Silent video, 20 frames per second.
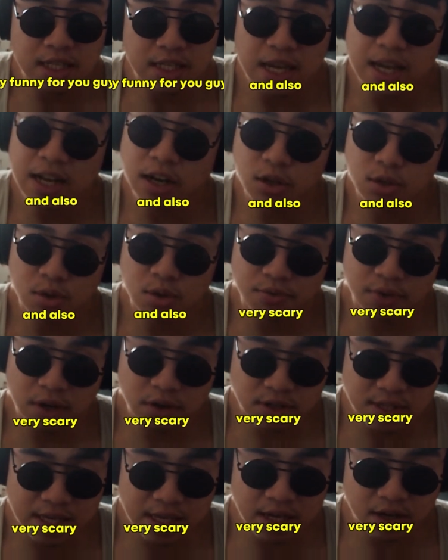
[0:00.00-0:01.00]
and also
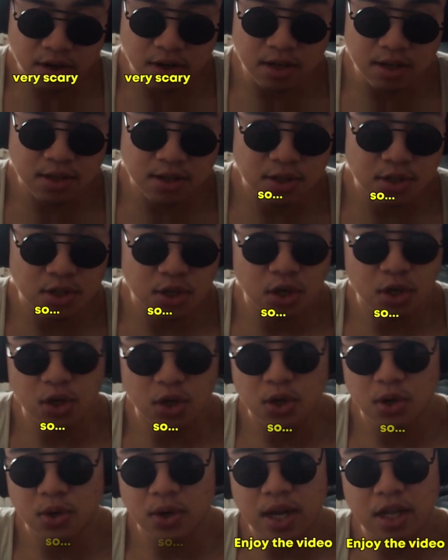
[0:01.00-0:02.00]
very scary.
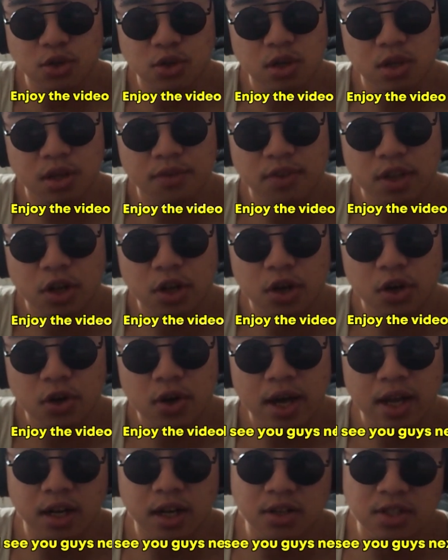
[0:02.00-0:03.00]
So enjoy the video
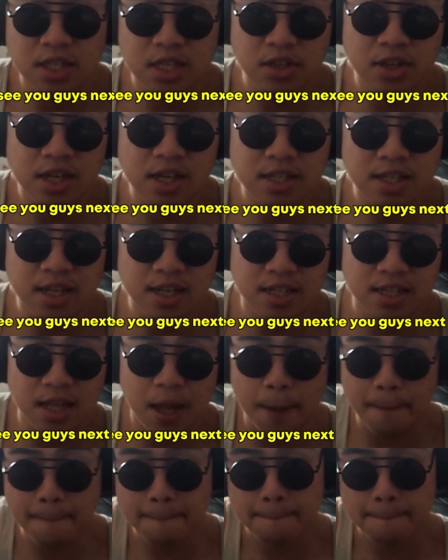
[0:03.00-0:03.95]
and I'll see you guys next time.